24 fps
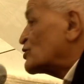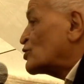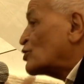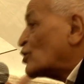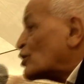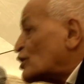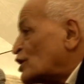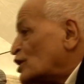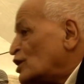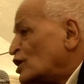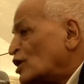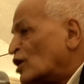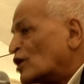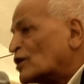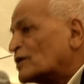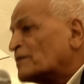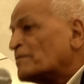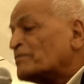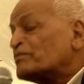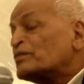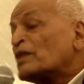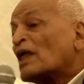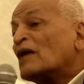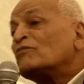and good look.
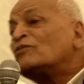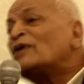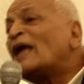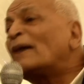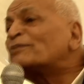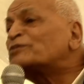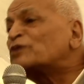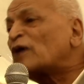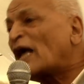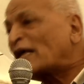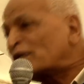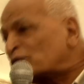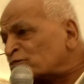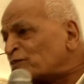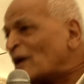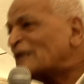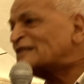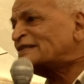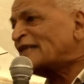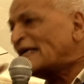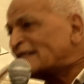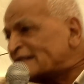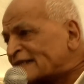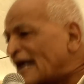We have to
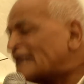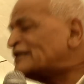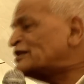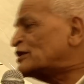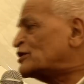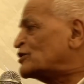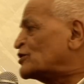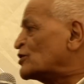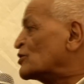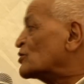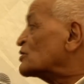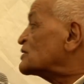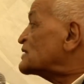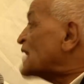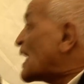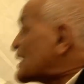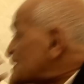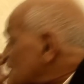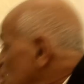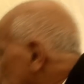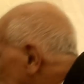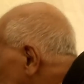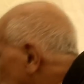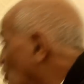express that gratitude.
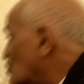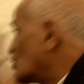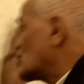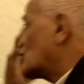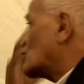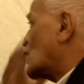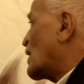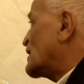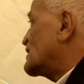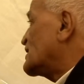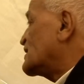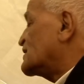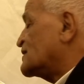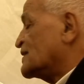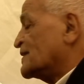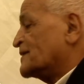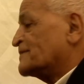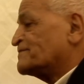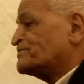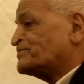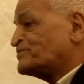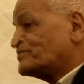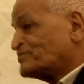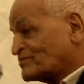That's a soul quality.
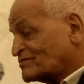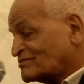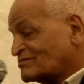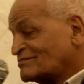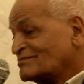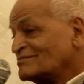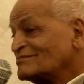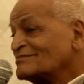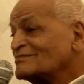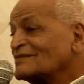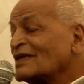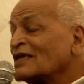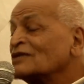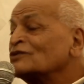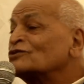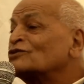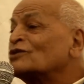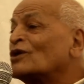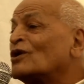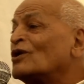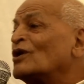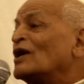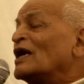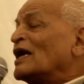
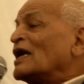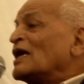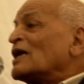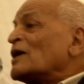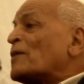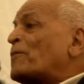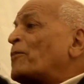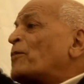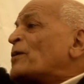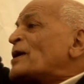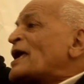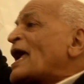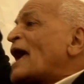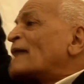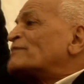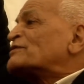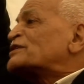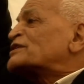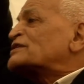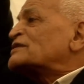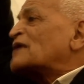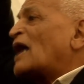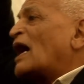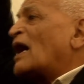So if we have
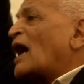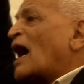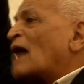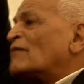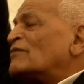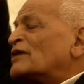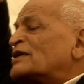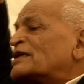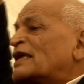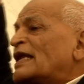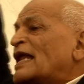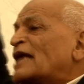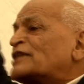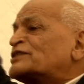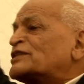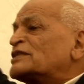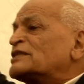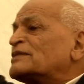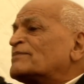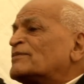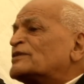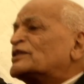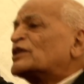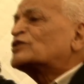our
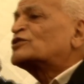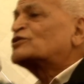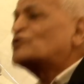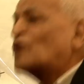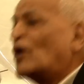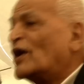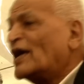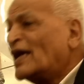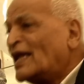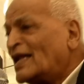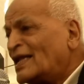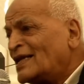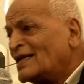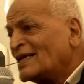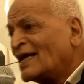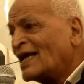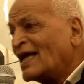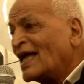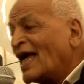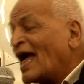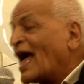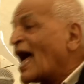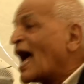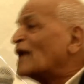relationship with the soil,
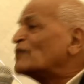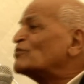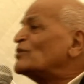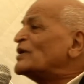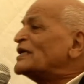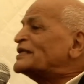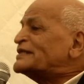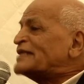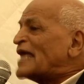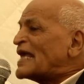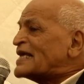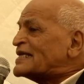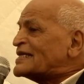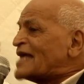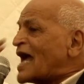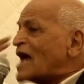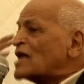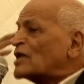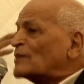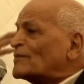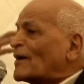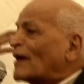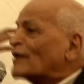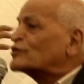and we take
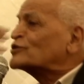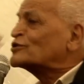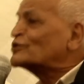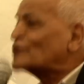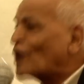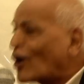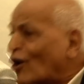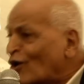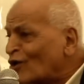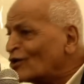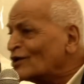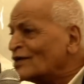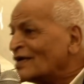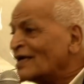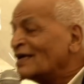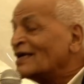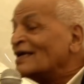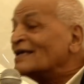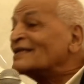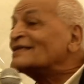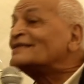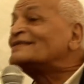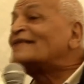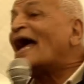care of our soul,
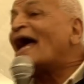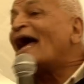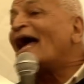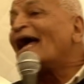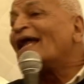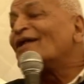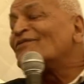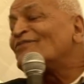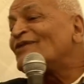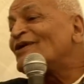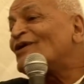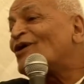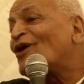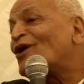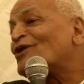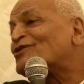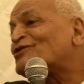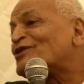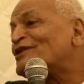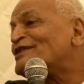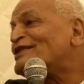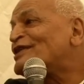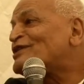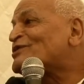then we
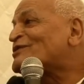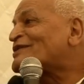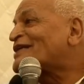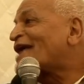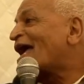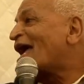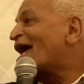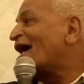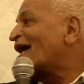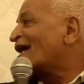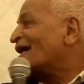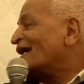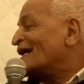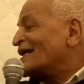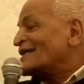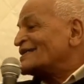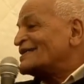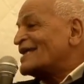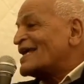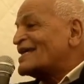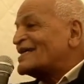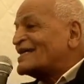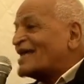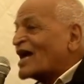also need to care,
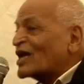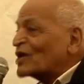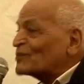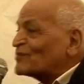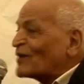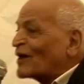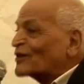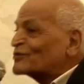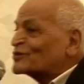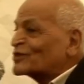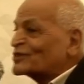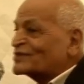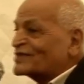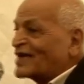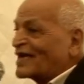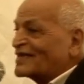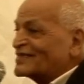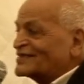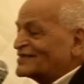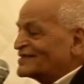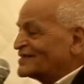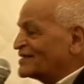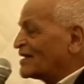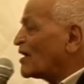take care of our
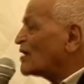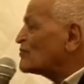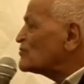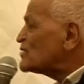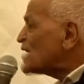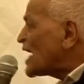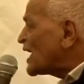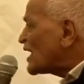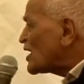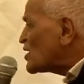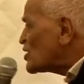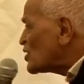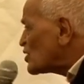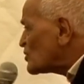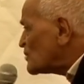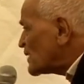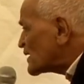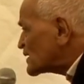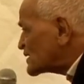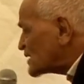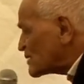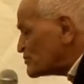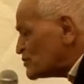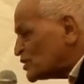society. Uh, we are a
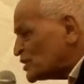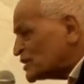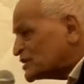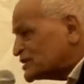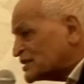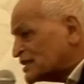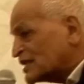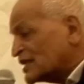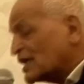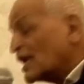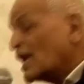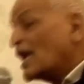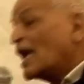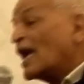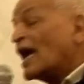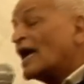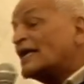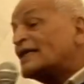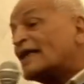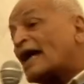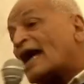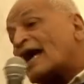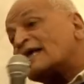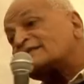human community.
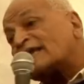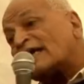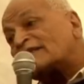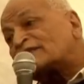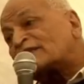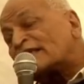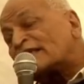And as I